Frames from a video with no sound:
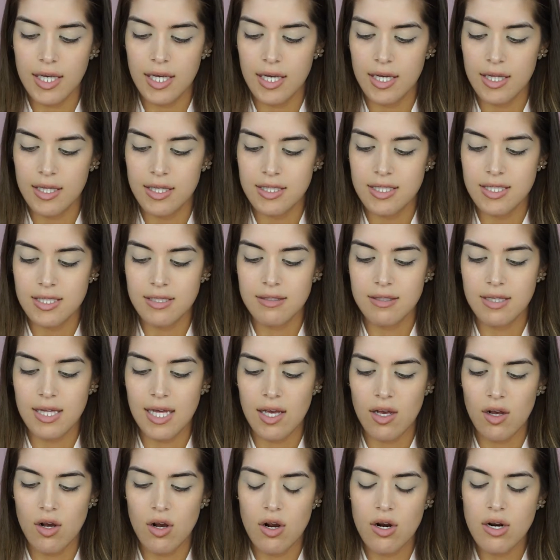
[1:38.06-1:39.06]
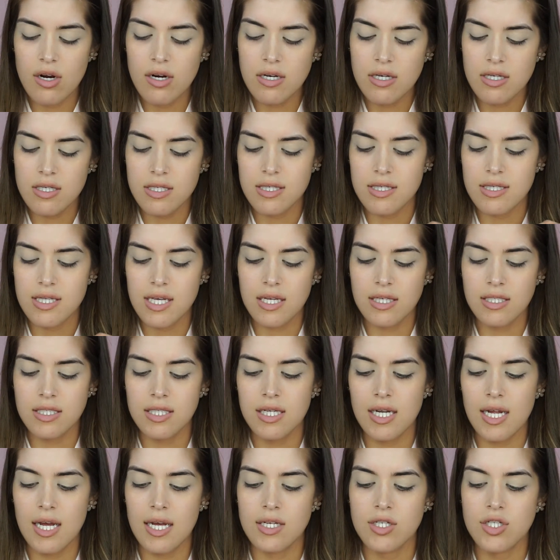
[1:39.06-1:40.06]
and they are
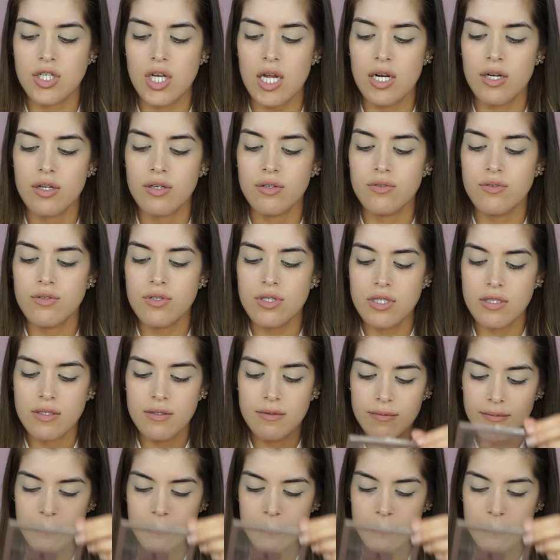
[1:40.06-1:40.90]
scented eyeshadows.